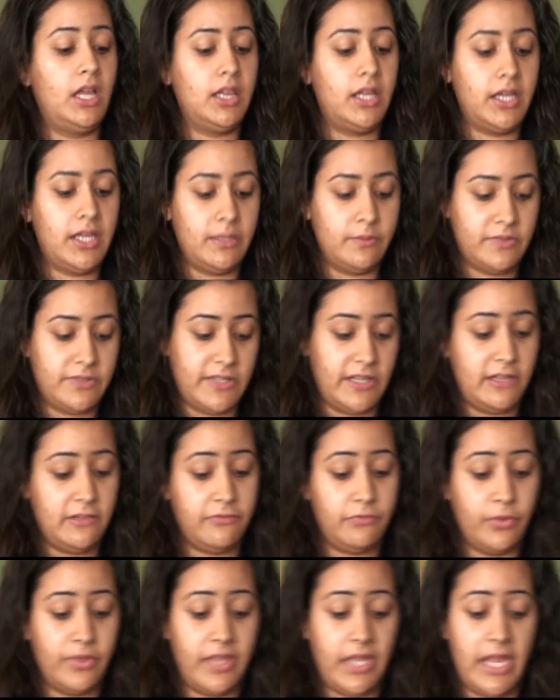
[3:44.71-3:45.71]
Allah
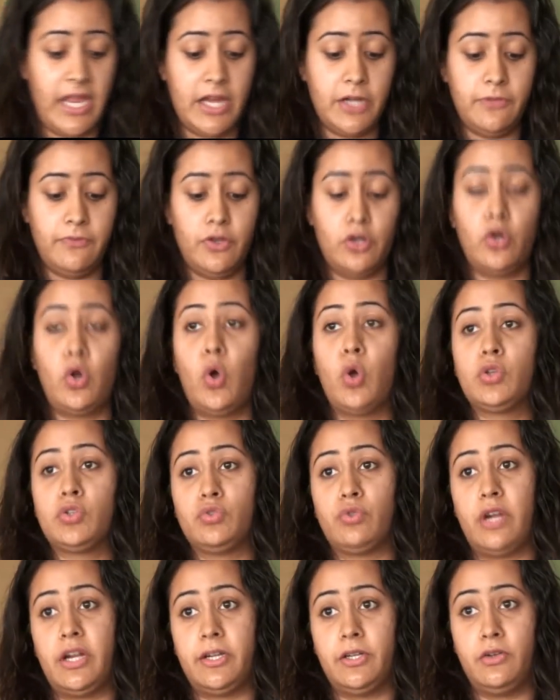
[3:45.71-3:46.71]
himself with the aid of a
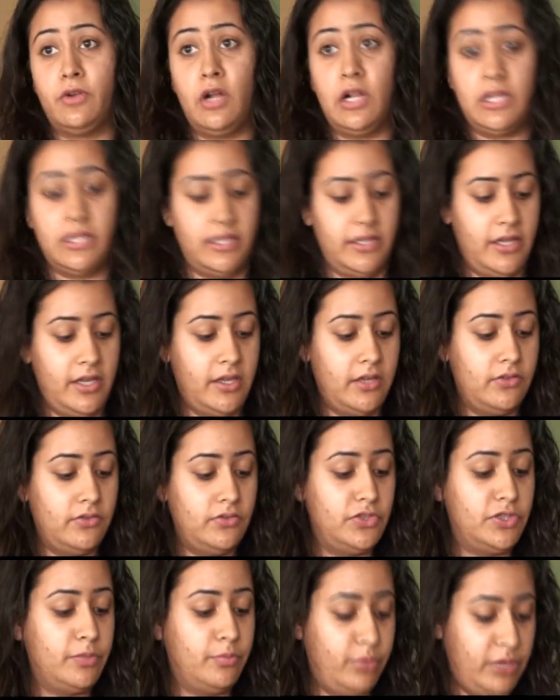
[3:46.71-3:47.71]
ghostwriter called
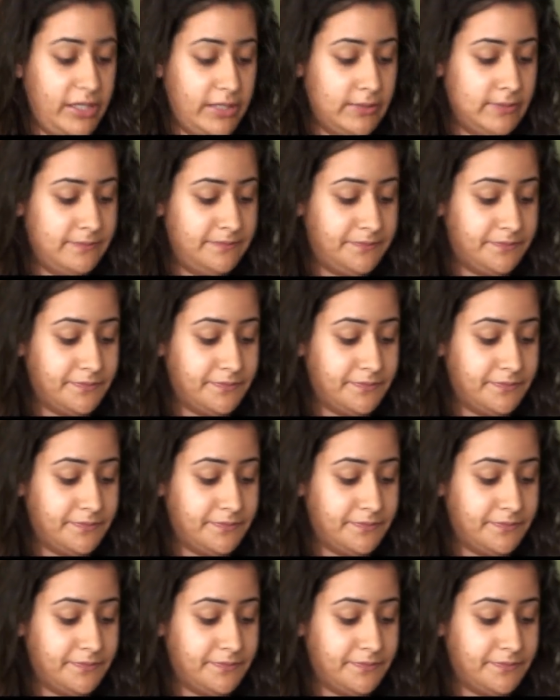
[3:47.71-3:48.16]
Jibreel.